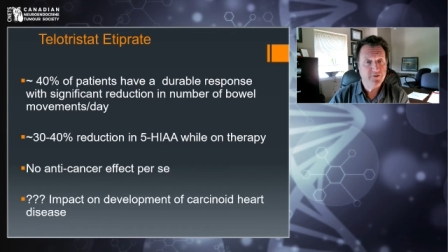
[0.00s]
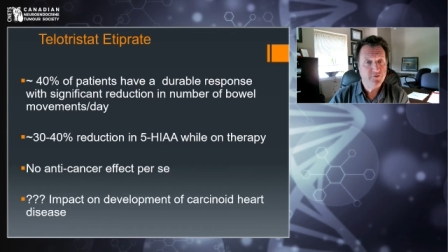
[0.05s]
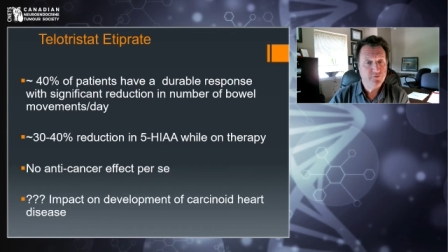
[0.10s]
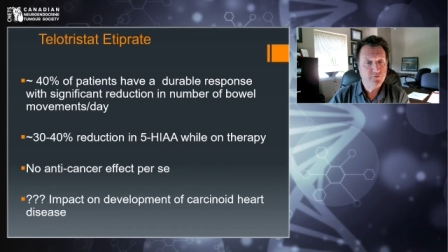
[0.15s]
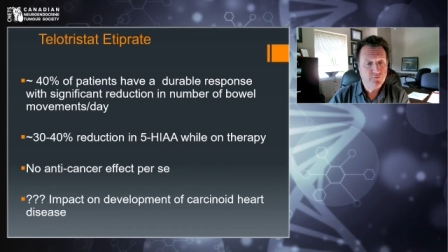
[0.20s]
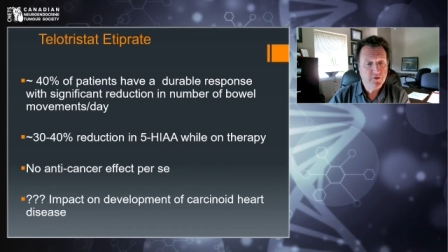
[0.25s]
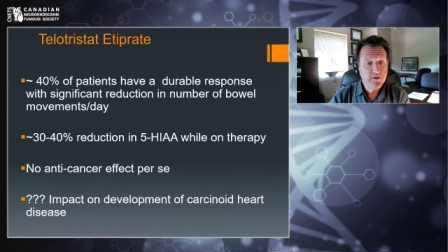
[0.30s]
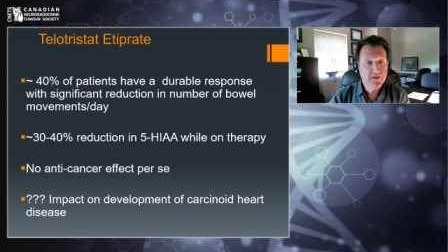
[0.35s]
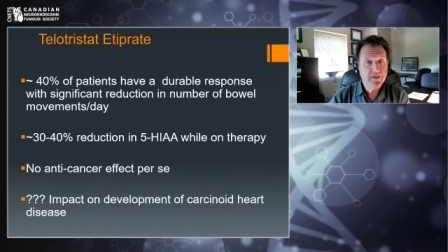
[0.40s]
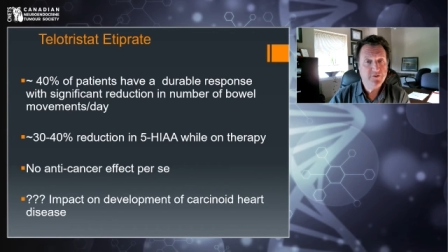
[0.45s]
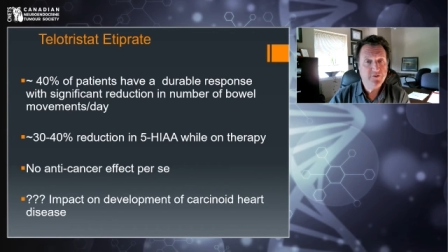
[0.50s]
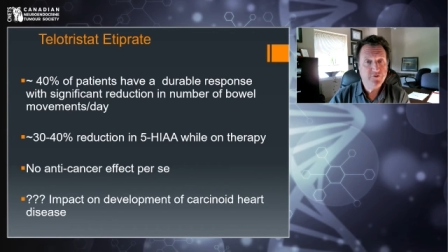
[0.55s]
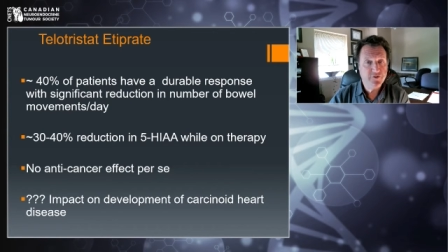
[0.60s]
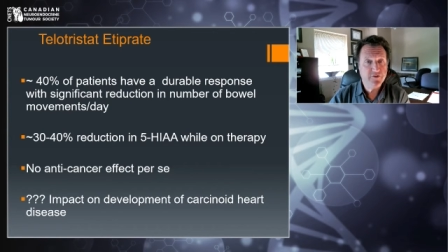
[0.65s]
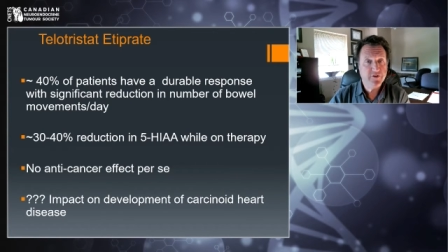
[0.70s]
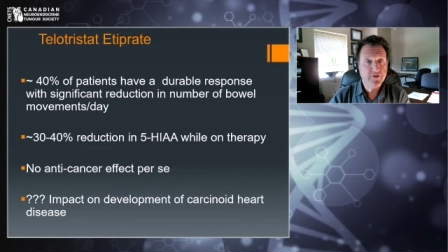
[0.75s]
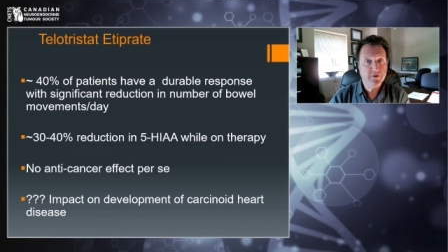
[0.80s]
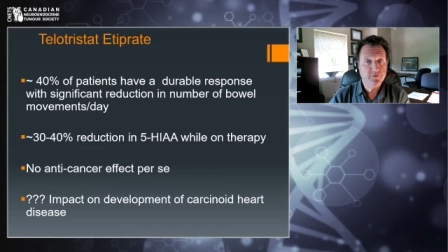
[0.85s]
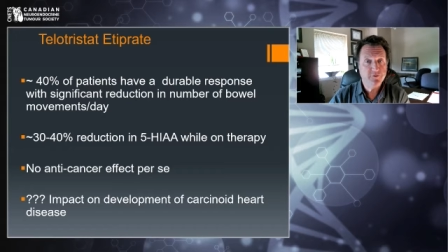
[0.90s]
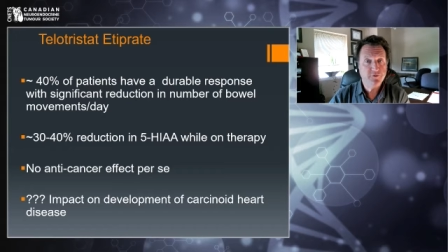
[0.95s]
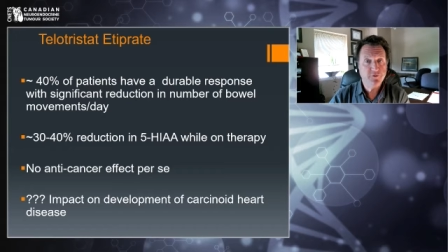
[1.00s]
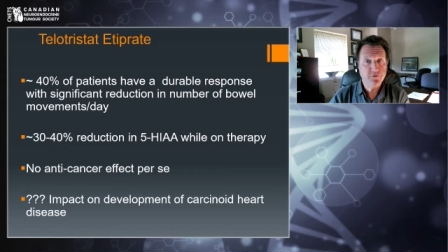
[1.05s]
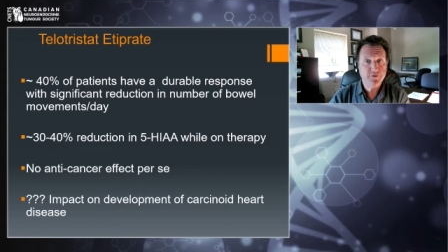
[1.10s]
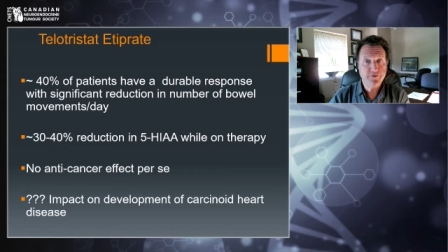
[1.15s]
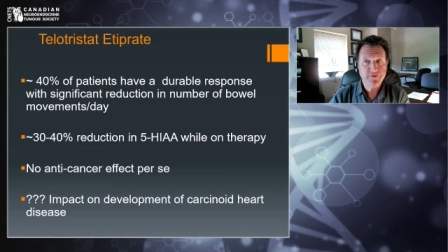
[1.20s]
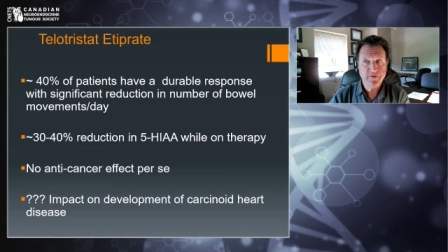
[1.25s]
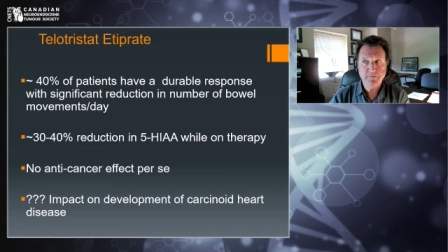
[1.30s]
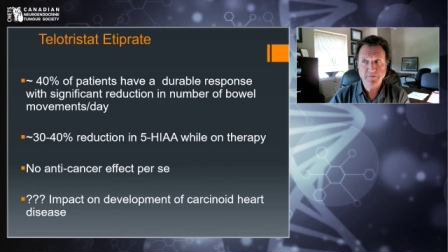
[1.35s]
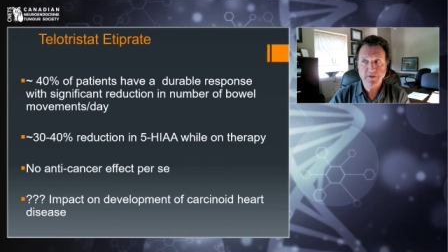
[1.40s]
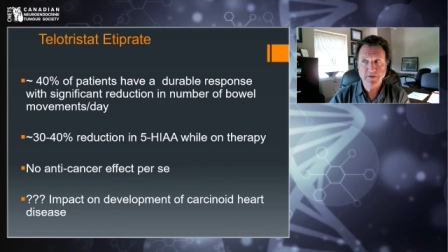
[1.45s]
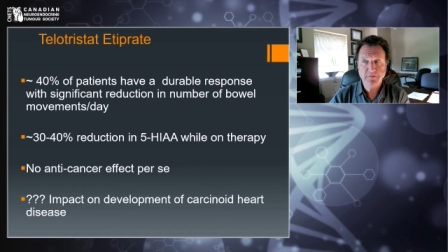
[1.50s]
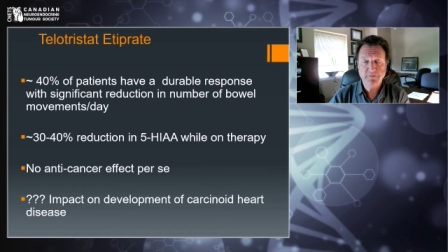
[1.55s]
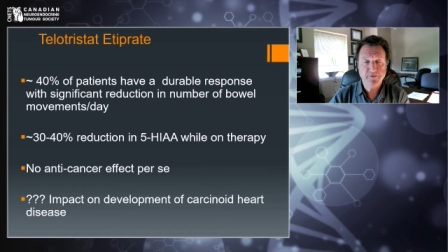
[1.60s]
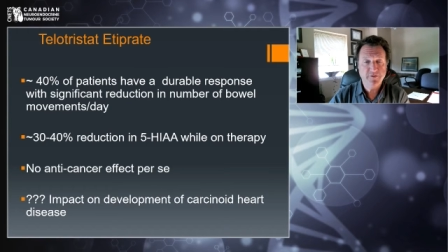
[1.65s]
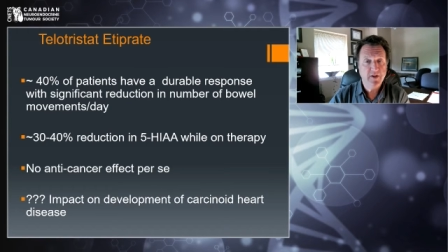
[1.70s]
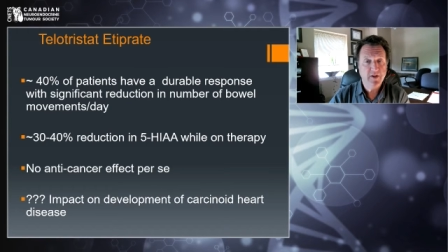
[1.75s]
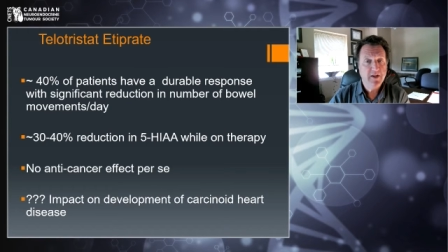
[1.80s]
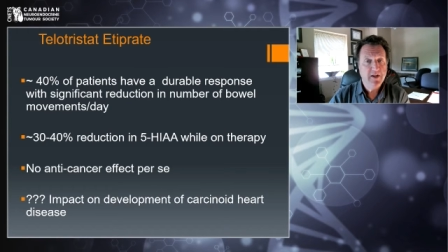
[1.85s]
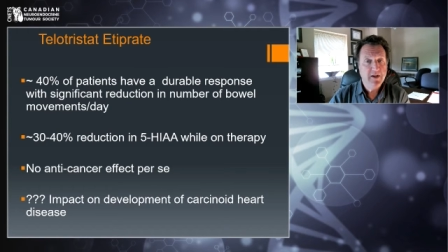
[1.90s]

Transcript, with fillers: It's really just to control symptoms,